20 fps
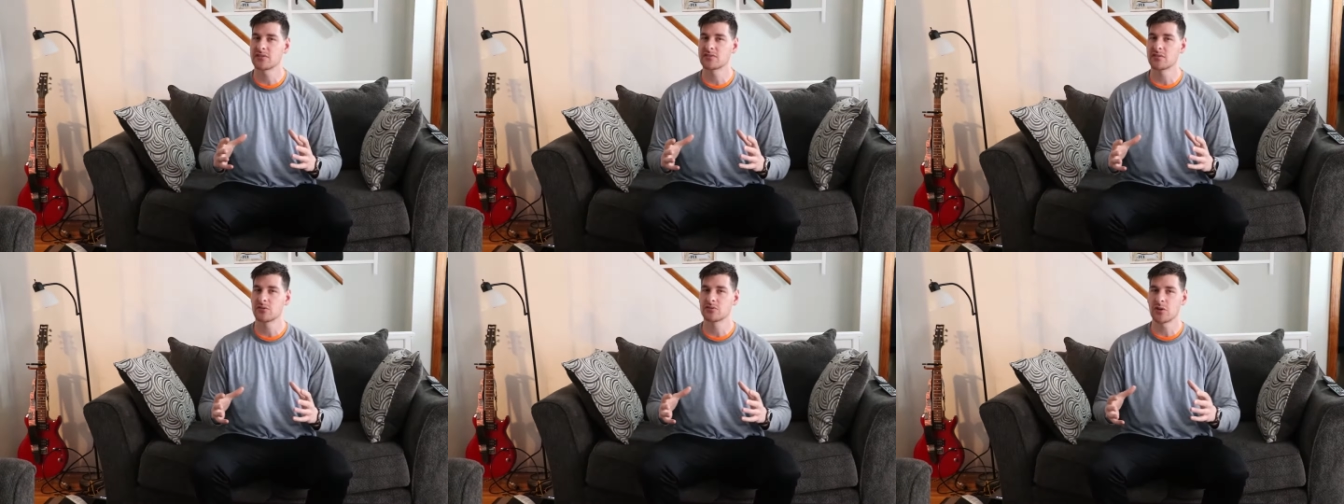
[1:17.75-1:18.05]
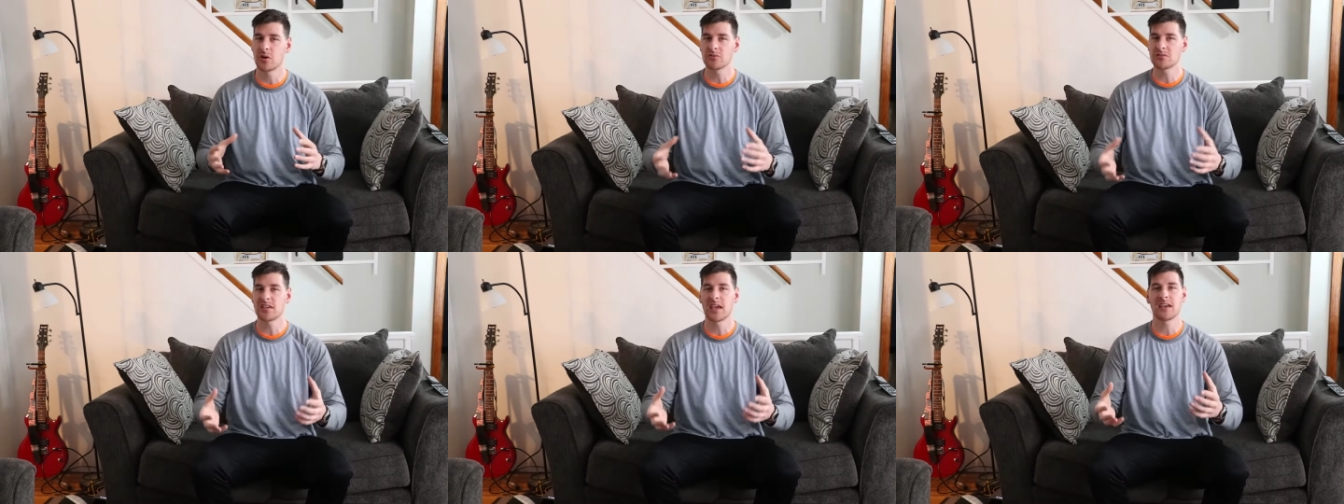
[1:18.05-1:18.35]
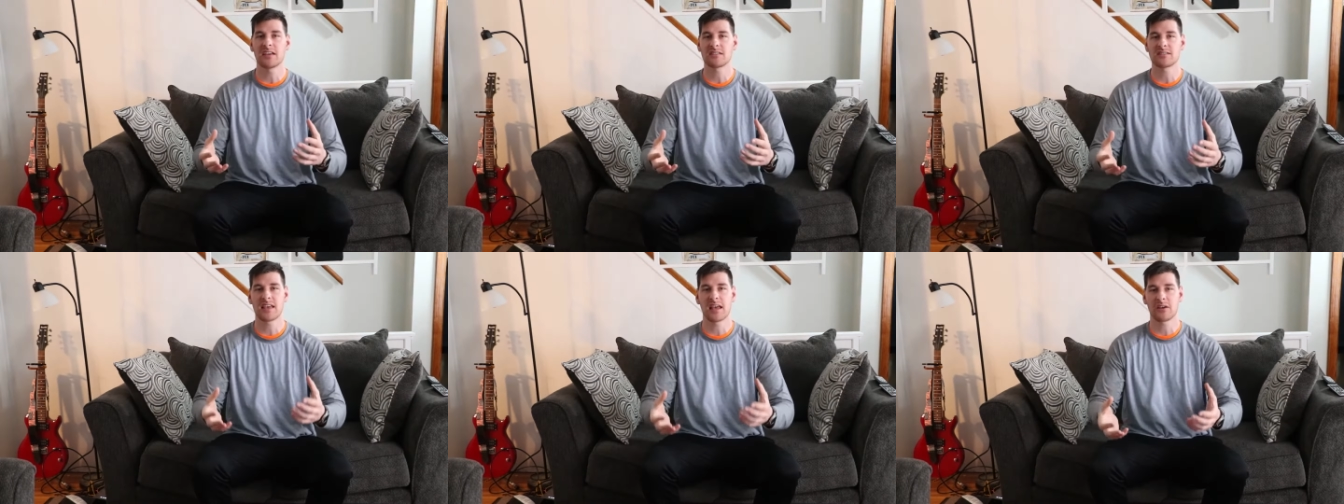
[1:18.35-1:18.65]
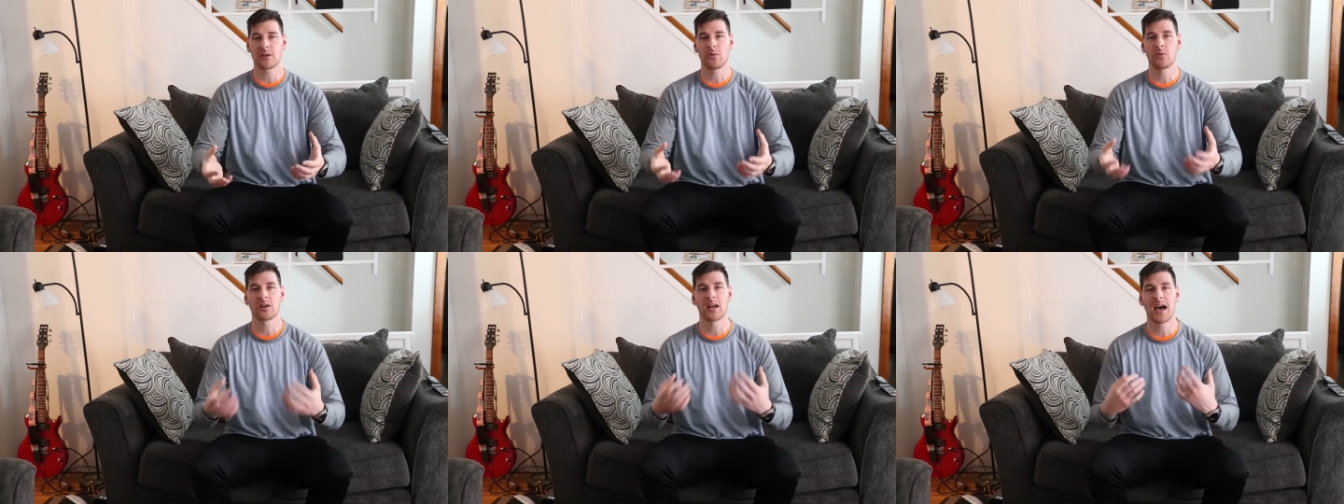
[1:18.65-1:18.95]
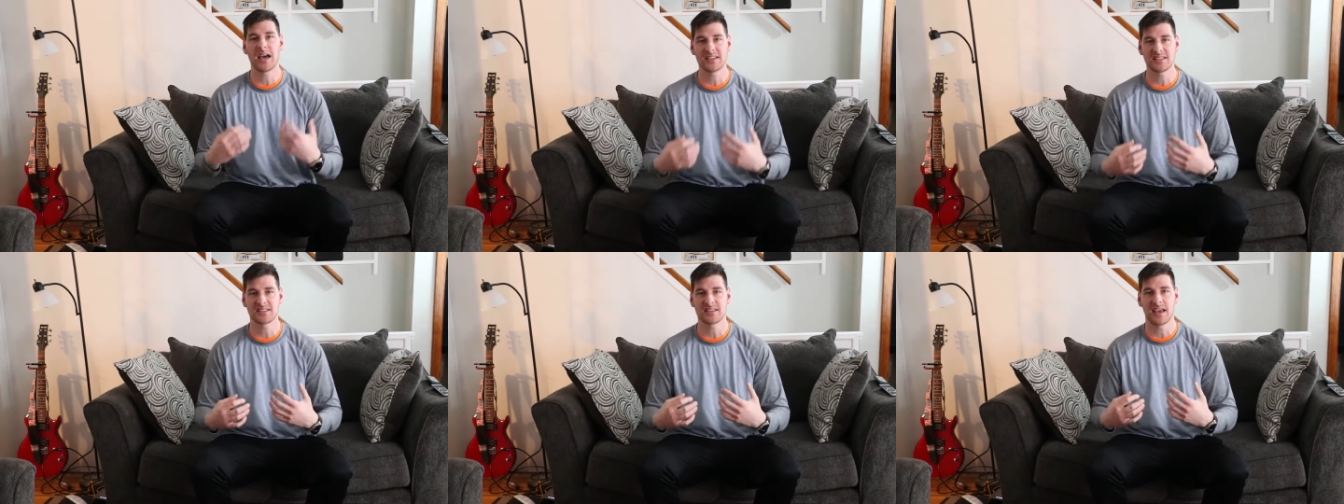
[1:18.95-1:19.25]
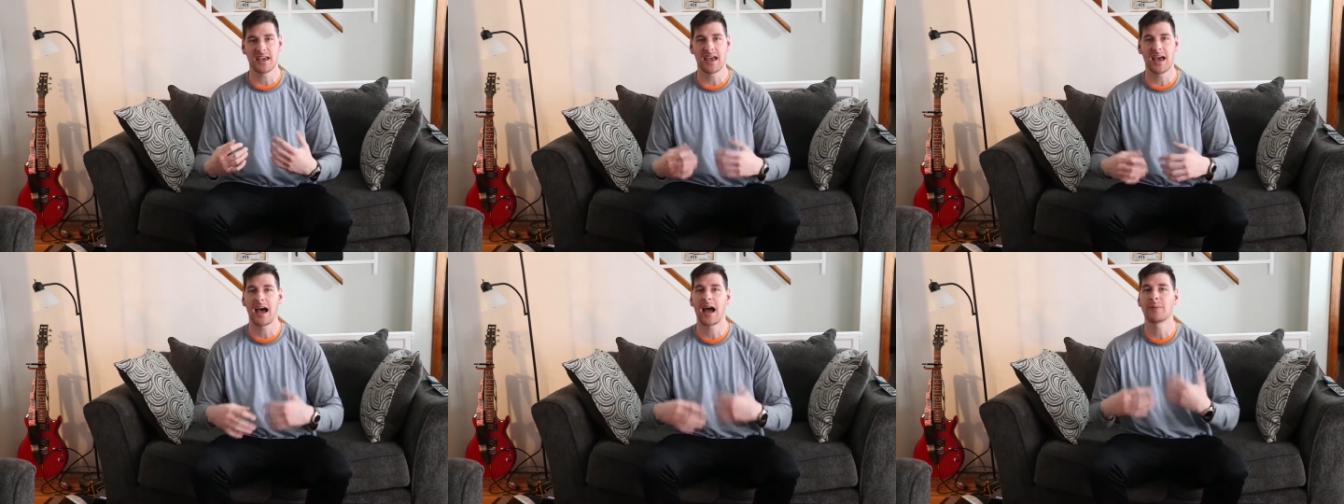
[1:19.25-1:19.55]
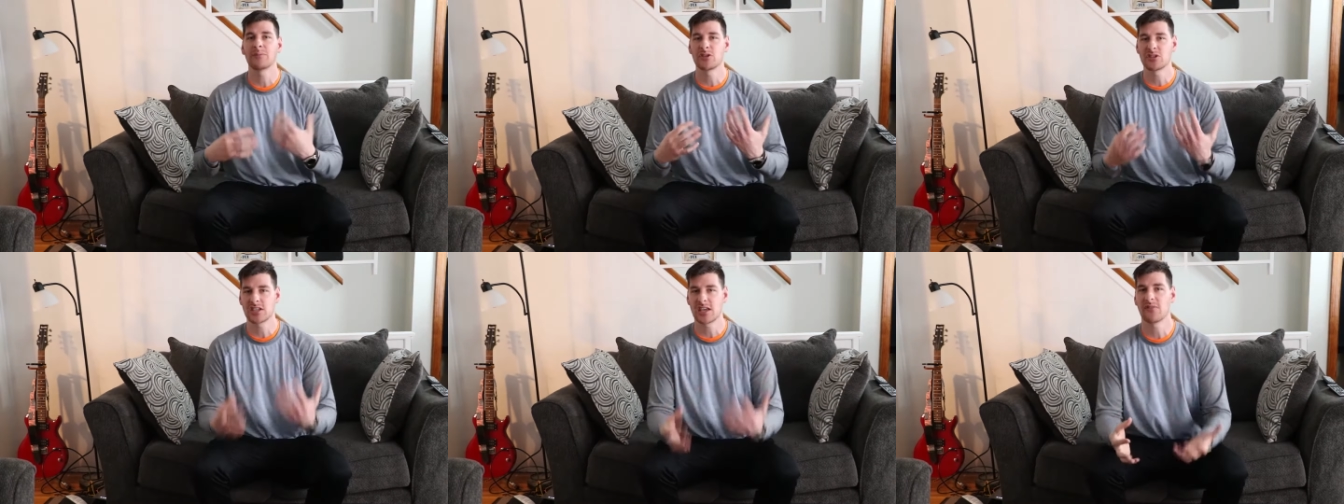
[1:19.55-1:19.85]
So don't take exactly what I say.
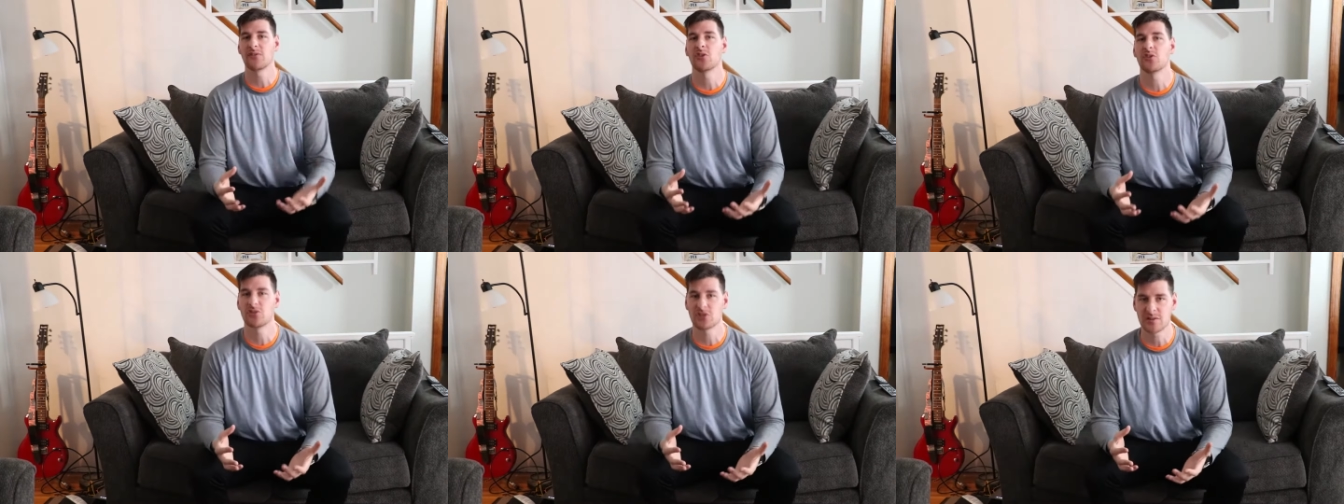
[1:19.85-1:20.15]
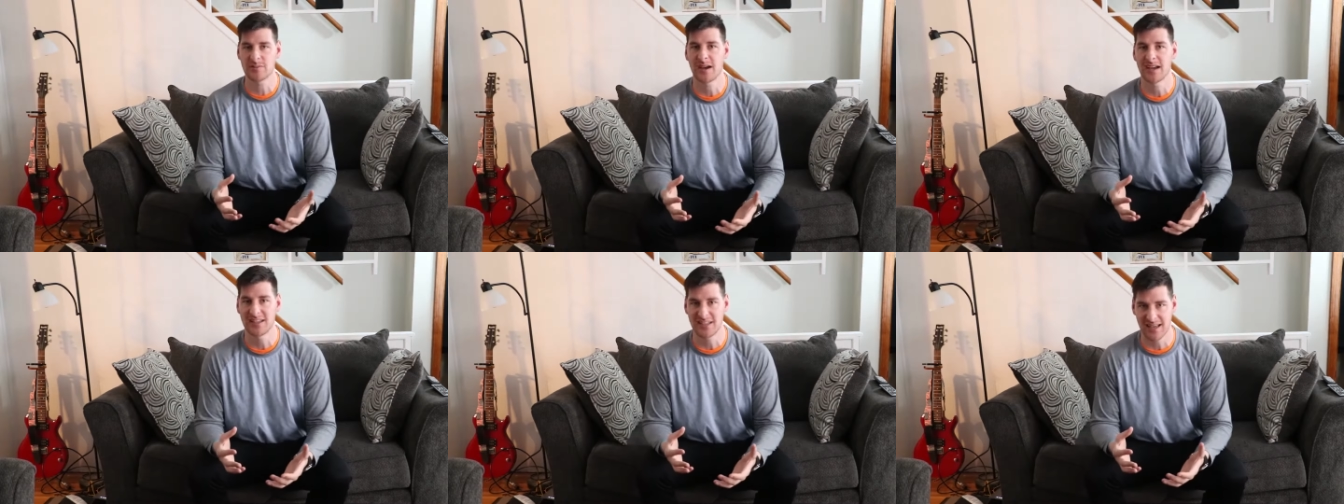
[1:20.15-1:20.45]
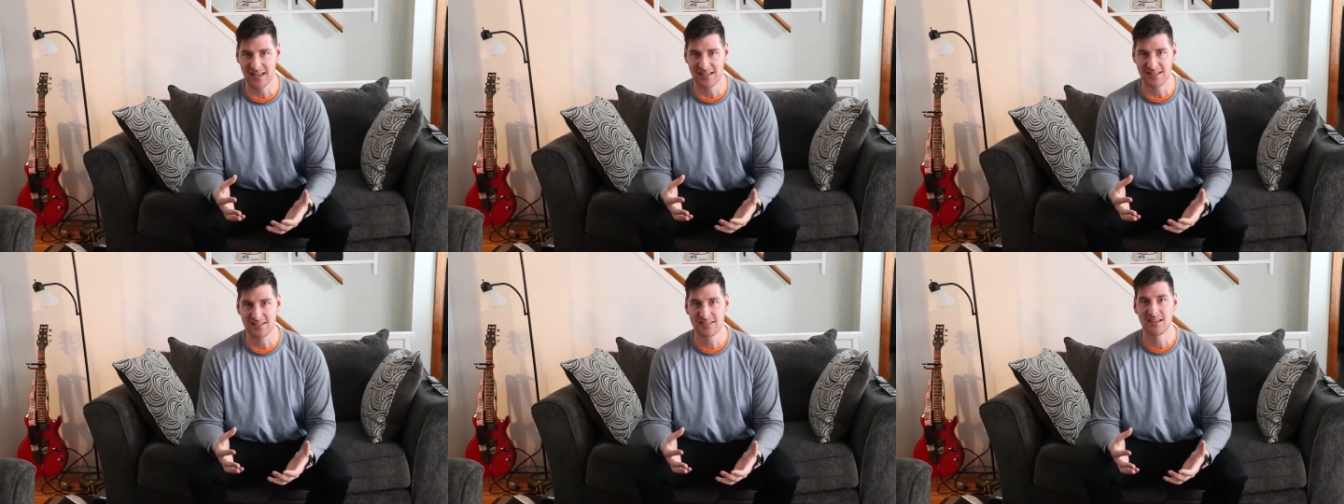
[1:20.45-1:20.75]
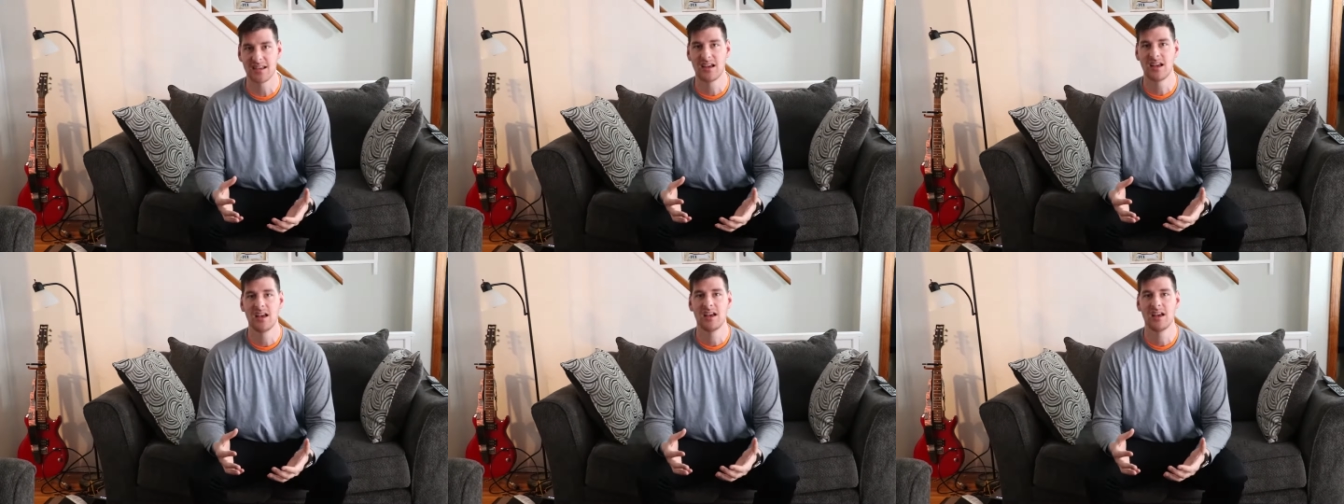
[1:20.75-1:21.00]
I'm just giving you some ideas.